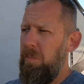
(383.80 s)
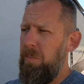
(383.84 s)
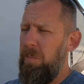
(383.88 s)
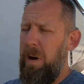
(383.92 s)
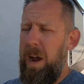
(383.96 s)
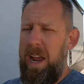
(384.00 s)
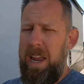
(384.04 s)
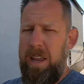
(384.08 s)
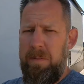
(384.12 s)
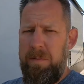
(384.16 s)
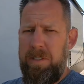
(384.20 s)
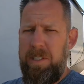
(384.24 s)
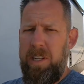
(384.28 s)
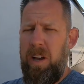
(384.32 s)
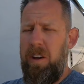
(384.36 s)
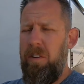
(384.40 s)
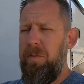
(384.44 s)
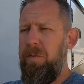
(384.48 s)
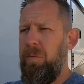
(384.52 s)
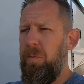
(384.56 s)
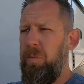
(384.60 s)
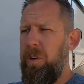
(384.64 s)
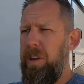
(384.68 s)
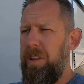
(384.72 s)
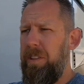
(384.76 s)
by
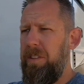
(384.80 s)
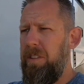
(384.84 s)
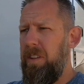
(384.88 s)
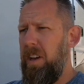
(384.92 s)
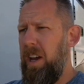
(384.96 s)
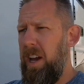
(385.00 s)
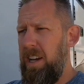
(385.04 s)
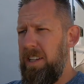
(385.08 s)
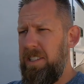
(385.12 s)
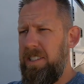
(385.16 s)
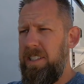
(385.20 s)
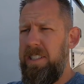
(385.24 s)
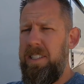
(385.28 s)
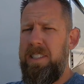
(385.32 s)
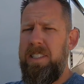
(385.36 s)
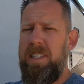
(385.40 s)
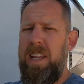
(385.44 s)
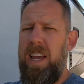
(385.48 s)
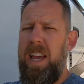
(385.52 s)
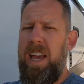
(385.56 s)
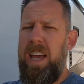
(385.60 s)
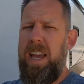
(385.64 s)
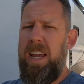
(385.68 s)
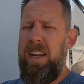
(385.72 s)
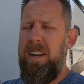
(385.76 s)
himself with us
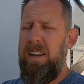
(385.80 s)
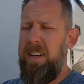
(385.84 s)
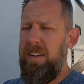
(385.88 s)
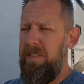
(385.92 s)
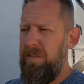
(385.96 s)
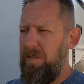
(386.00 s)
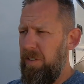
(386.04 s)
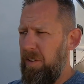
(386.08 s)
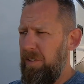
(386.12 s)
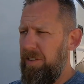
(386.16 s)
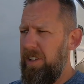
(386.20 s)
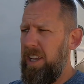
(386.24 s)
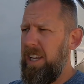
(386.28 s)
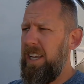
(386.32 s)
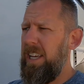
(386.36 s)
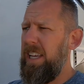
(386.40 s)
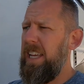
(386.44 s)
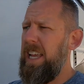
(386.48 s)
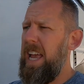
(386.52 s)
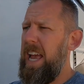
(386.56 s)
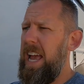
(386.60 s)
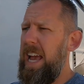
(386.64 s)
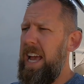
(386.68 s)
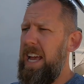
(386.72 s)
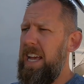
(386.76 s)
inside, full tank of
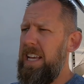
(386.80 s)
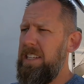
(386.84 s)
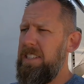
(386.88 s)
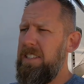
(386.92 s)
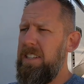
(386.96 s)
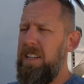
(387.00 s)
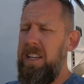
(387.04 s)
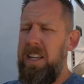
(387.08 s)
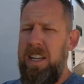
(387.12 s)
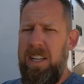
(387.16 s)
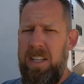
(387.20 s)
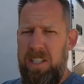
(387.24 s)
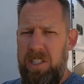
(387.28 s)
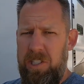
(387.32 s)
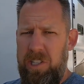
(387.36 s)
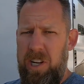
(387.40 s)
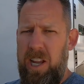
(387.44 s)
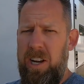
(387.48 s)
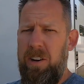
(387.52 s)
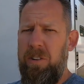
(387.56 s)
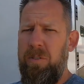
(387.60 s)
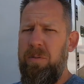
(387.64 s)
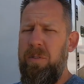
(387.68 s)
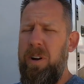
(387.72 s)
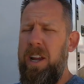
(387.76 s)
gas,
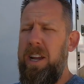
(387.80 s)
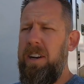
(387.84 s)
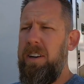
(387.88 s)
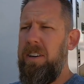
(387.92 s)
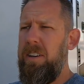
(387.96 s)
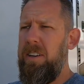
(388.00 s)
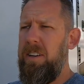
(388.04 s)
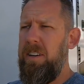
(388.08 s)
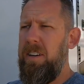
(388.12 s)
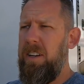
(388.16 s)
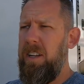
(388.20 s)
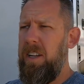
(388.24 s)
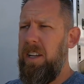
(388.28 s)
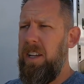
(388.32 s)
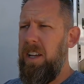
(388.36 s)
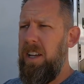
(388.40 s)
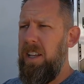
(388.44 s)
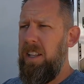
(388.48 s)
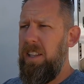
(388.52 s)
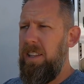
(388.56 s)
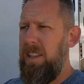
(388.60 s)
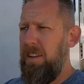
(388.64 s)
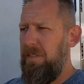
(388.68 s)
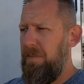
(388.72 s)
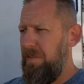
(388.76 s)
generator,
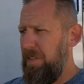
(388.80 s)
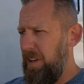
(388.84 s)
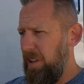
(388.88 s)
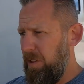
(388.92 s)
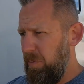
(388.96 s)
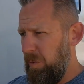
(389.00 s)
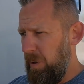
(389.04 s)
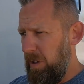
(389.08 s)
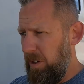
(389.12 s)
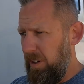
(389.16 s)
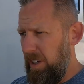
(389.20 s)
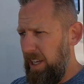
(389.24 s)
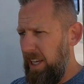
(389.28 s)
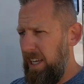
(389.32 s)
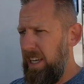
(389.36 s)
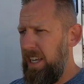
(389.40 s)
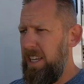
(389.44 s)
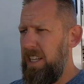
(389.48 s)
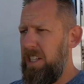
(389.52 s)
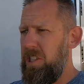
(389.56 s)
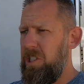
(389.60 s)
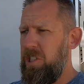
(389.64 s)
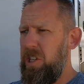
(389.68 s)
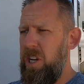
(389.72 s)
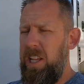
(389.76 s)
the fifth wheel
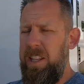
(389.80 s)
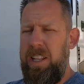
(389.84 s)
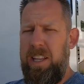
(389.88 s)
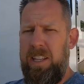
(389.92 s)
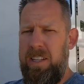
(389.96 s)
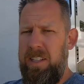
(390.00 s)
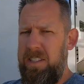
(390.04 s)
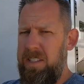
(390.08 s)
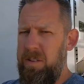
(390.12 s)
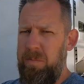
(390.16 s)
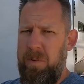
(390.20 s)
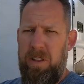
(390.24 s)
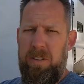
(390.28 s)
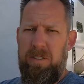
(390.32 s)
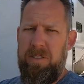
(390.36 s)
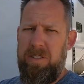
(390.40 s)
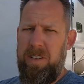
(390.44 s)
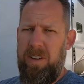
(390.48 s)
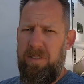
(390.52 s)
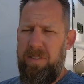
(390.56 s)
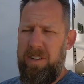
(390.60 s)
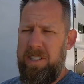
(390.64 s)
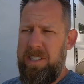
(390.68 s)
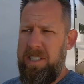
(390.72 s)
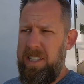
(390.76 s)
hitch, and then some other
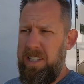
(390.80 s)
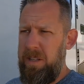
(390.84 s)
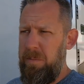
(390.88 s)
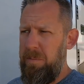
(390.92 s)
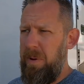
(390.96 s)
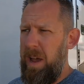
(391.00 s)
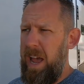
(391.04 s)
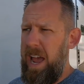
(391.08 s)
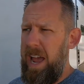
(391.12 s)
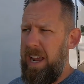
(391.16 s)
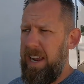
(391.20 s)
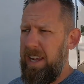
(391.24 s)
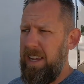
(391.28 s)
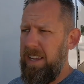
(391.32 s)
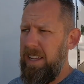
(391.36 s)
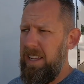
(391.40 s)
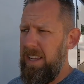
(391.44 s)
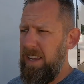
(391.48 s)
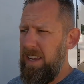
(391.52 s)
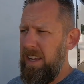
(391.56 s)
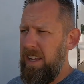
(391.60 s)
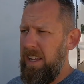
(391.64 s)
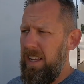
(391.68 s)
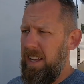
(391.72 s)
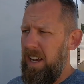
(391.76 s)
stuff that's in the back.
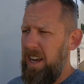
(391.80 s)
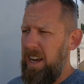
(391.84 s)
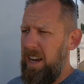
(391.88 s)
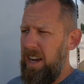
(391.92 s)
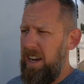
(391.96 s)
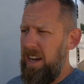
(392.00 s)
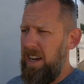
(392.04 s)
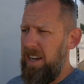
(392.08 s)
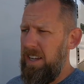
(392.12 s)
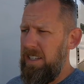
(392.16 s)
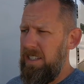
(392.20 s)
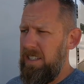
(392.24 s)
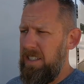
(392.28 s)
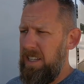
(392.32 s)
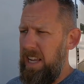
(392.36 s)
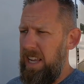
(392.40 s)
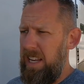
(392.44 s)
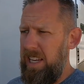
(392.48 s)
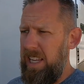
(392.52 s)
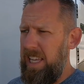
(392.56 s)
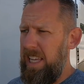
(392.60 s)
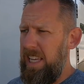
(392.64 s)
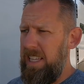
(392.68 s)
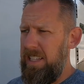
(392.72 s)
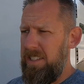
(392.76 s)

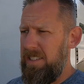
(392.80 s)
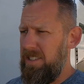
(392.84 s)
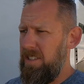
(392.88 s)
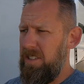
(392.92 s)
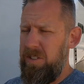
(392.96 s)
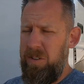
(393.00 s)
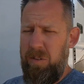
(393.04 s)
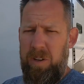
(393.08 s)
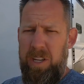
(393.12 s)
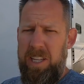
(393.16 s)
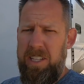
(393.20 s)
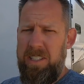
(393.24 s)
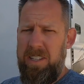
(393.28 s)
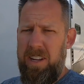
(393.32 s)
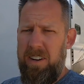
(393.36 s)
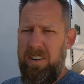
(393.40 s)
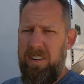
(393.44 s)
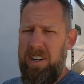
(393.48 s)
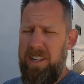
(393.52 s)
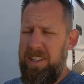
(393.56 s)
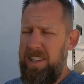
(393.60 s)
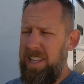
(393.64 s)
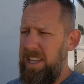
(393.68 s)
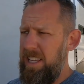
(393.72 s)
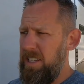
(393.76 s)
And he's
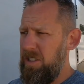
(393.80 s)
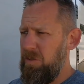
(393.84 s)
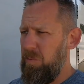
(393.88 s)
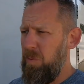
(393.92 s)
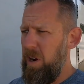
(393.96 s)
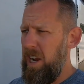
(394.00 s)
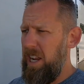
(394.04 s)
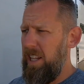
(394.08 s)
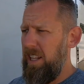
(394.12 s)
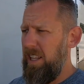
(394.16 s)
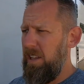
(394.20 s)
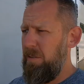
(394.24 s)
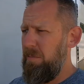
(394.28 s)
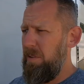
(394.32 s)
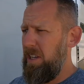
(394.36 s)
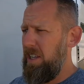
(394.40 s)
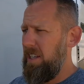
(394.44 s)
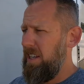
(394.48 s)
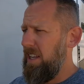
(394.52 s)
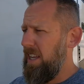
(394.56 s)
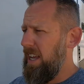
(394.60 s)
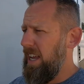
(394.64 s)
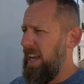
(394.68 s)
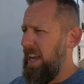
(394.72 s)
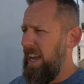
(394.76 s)
underneath his weight limit,
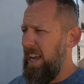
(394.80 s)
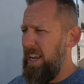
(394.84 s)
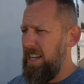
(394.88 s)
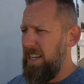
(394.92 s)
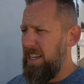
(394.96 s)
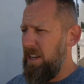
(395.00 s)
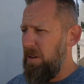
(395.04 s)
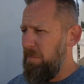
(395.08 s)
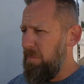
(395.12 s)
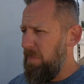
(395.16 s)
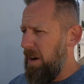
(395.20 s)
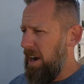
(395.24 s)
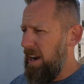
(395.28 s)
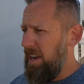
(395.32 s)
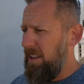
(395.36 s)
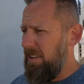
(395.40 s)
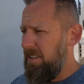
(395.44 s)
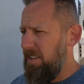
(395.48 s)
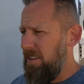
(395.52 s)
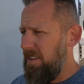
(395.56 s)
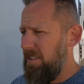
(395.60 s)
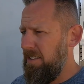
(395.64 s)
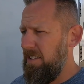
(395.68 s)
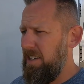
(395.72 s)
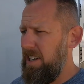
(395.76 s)
and combined
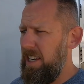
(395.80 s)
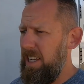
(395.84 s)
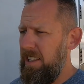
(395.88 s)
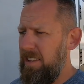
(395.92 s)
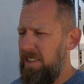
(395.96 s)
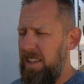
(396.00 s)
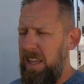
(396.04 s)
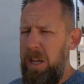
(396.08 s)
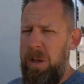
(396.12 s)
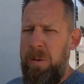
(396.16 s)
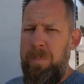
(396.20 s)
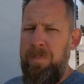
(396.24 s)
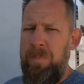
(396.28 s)
they're underneath.